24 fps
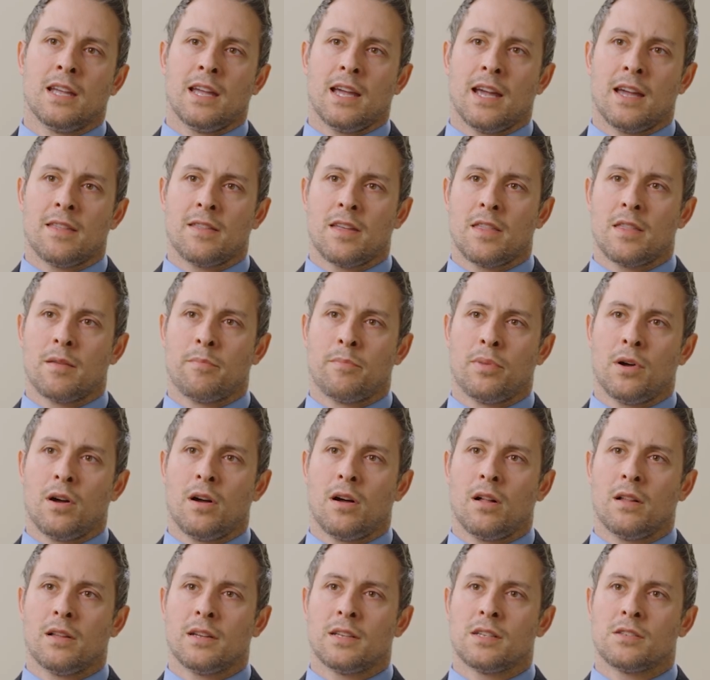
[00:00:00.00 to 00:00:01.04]
And then the
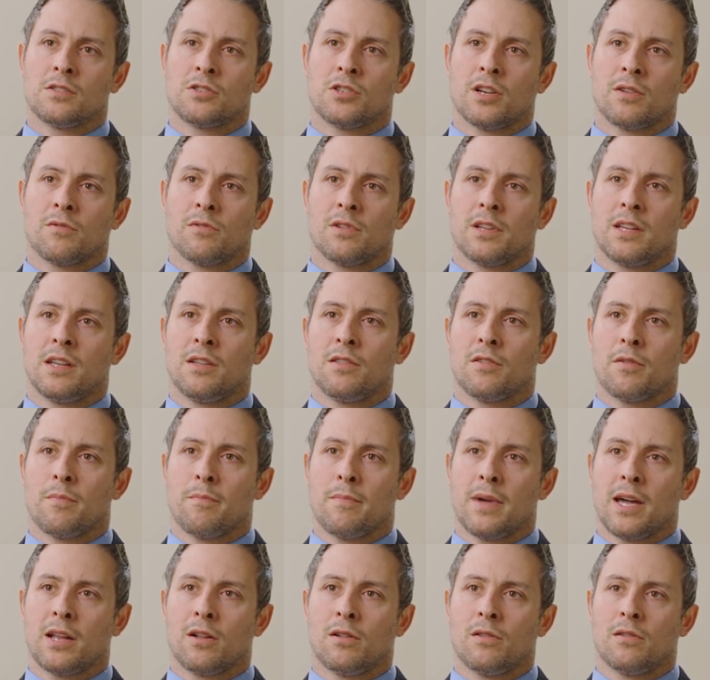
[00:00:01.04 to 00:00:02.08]
ball is generally either
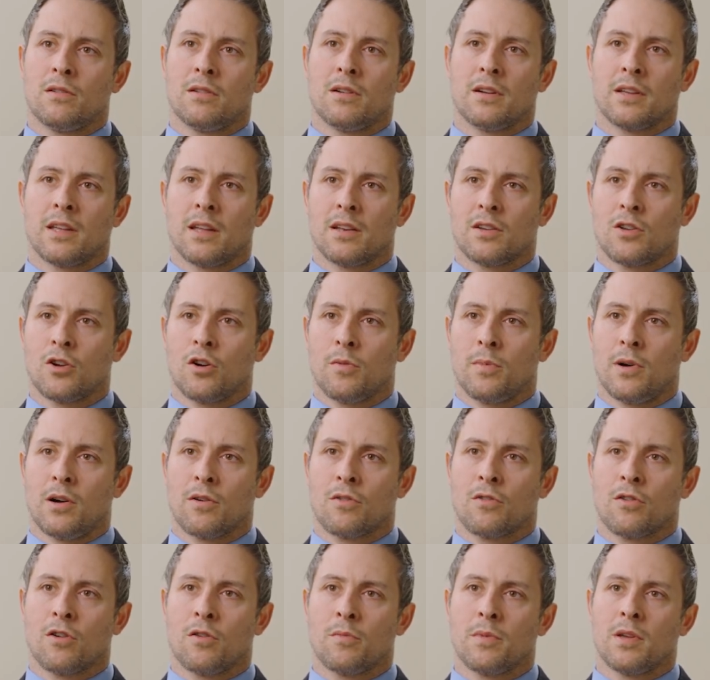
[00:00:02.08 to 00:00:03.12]
metal, again
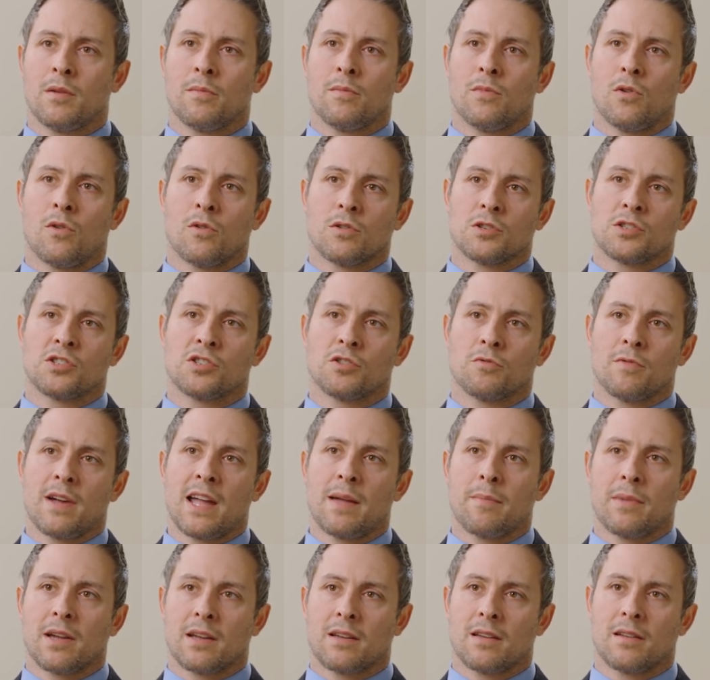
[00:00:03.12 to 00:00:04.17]
cobalt chromium, or
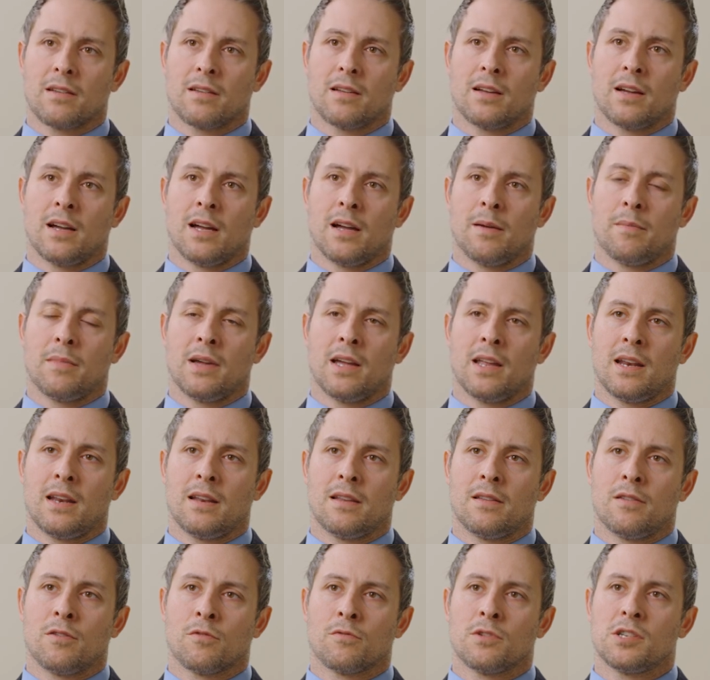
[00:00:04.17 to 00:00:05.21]
ceramic.
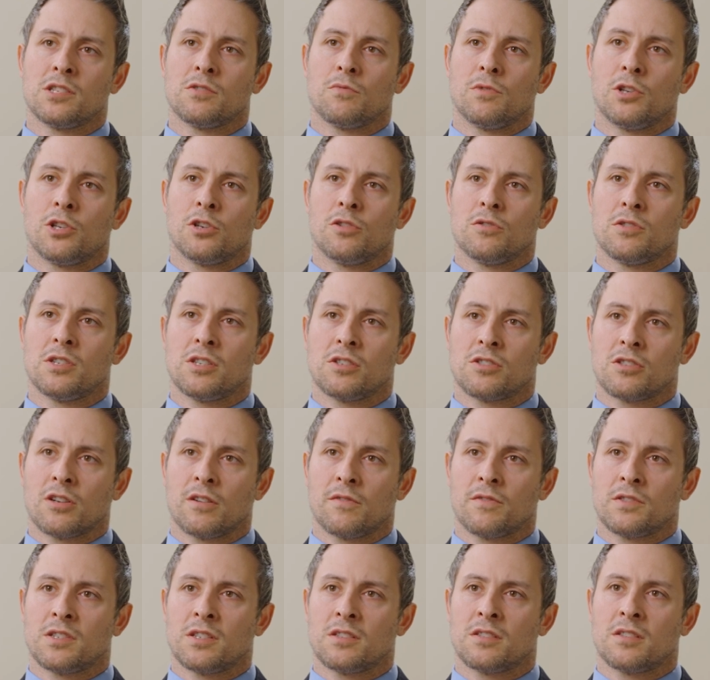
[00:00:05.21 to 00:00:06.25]
And the reason we choose these
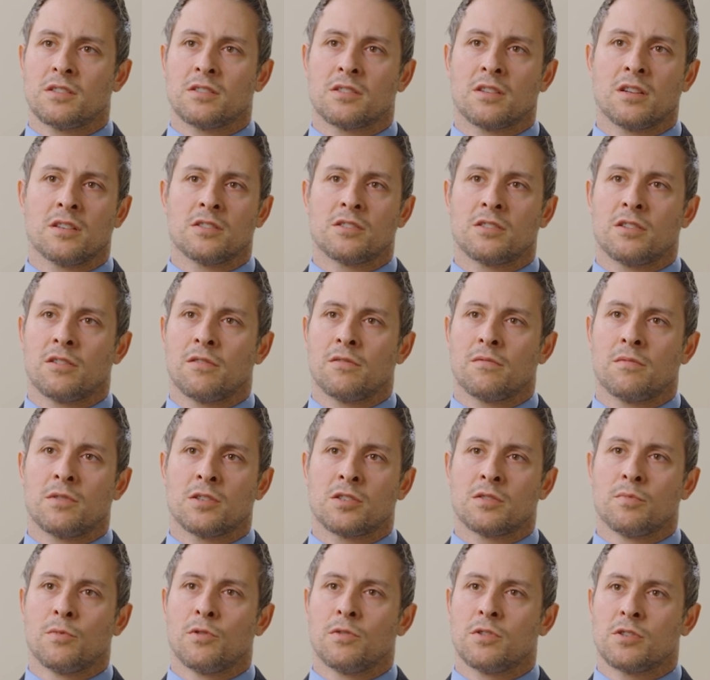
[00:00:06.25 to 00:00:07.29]
surfaces is because they're the
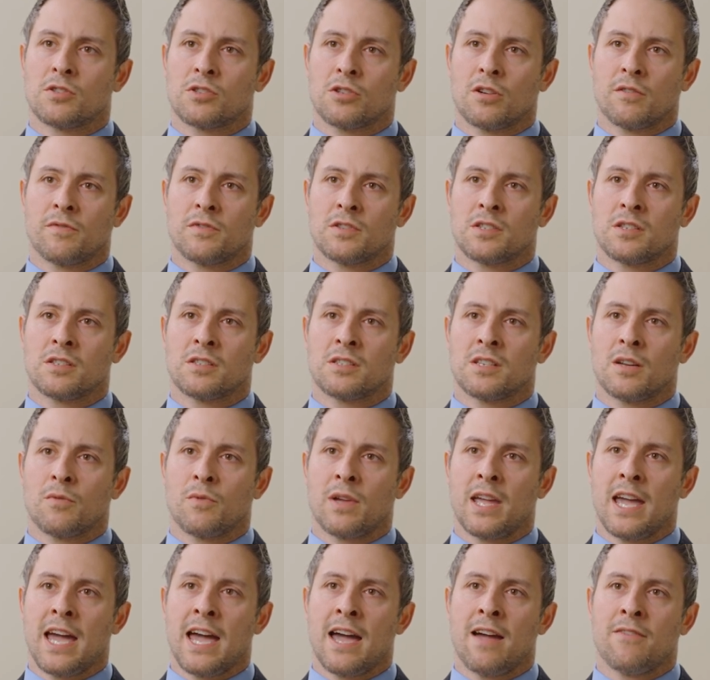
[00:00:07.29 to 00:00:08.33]
smoothest surfaces that
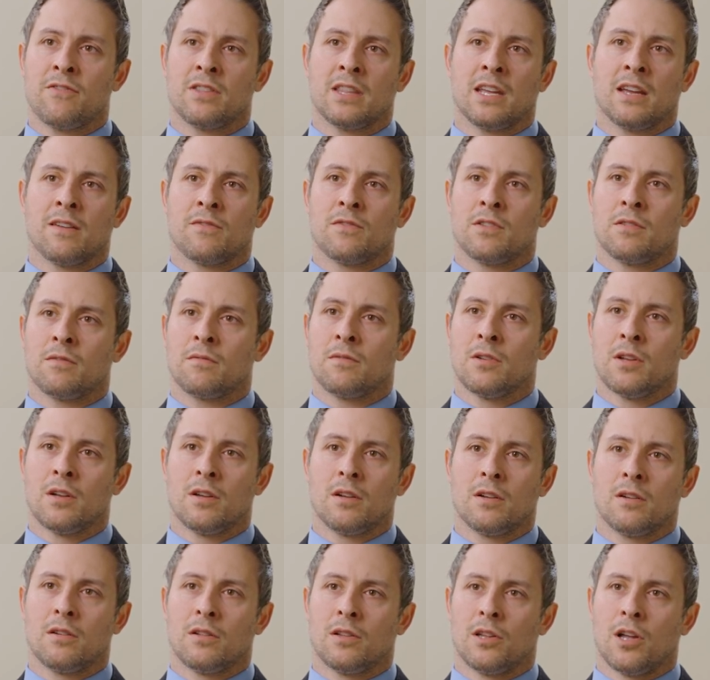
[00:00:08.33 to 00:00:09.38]
we have and they have the
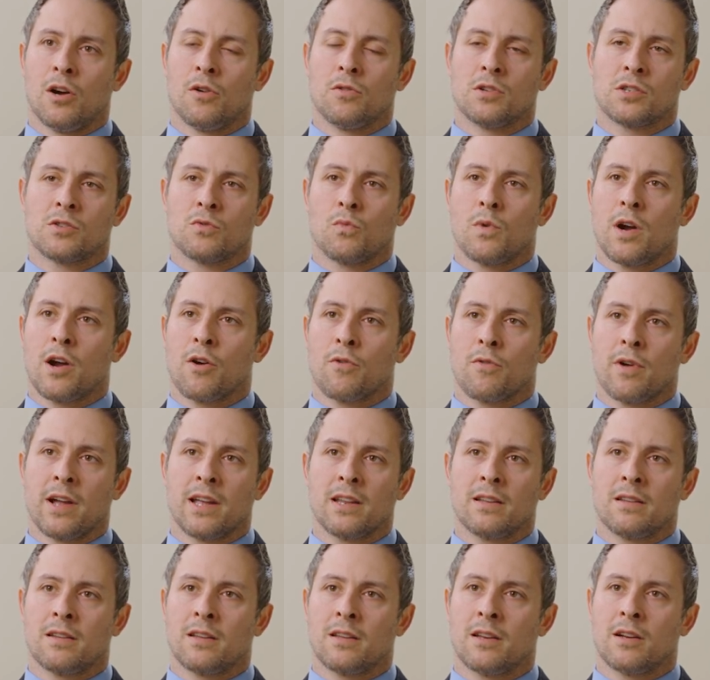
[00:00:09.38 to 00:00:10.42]
lowest wear
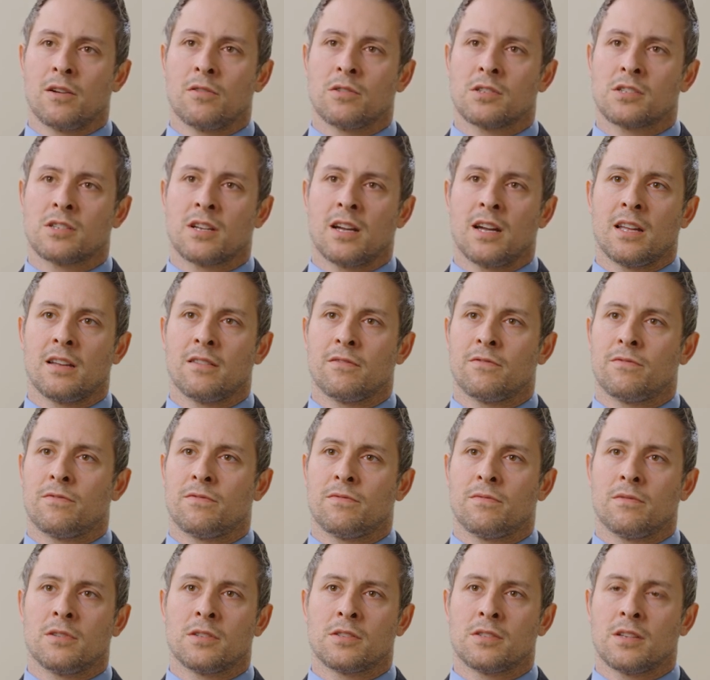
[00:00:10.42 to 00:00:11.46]
rate. You know, it's kind of
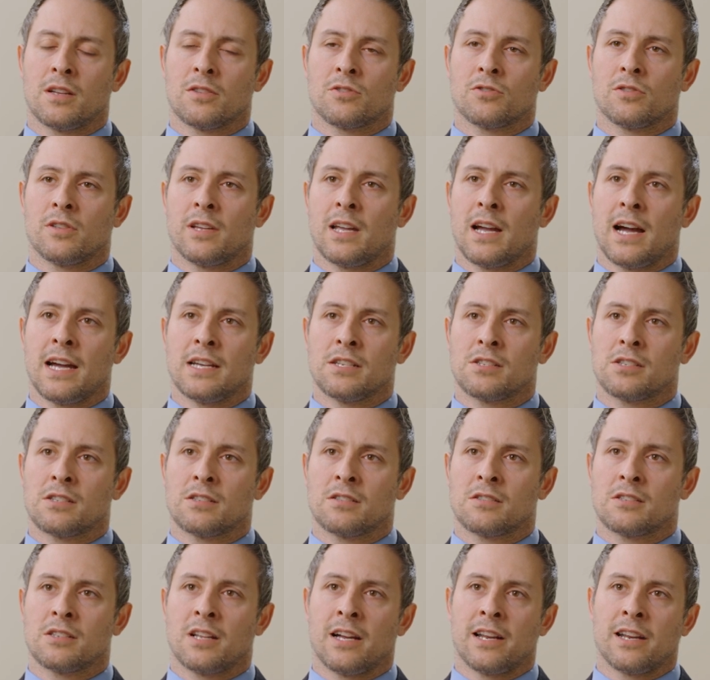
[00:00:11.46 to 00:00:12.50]
essentially ice
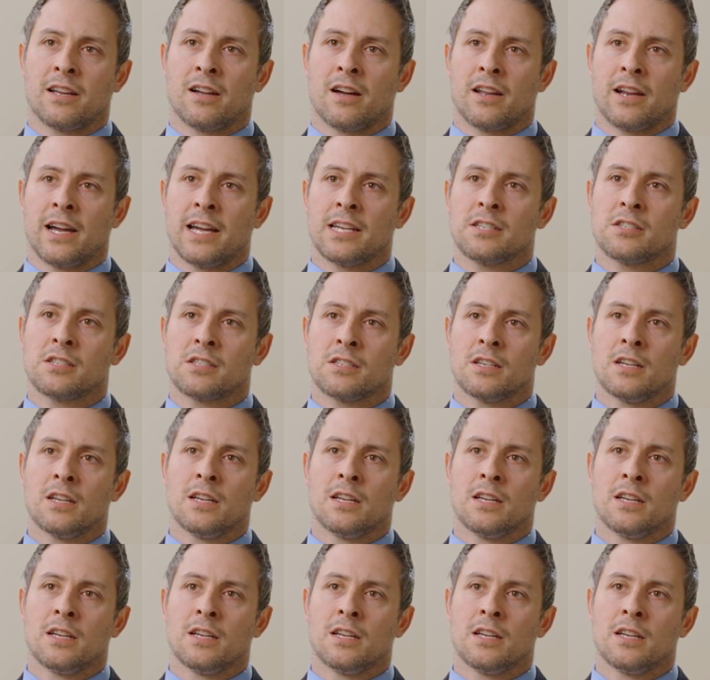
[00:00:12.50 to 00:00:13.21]
sliding on ice.